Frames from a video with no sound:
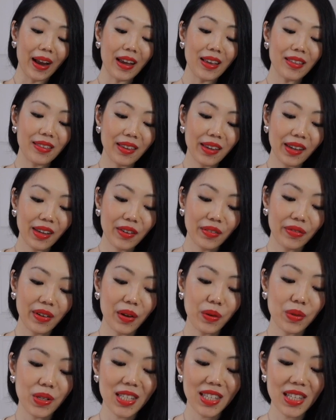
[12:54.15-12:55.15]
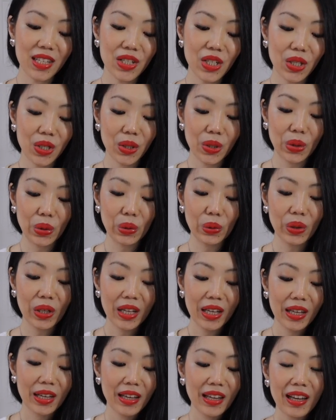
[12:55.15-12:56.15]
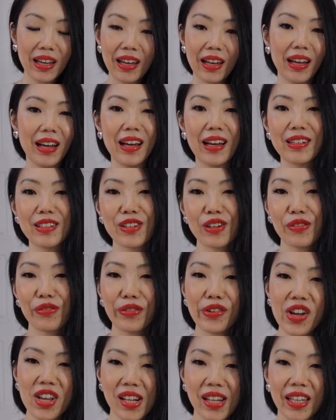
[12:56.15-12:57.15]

I think if I was into a different,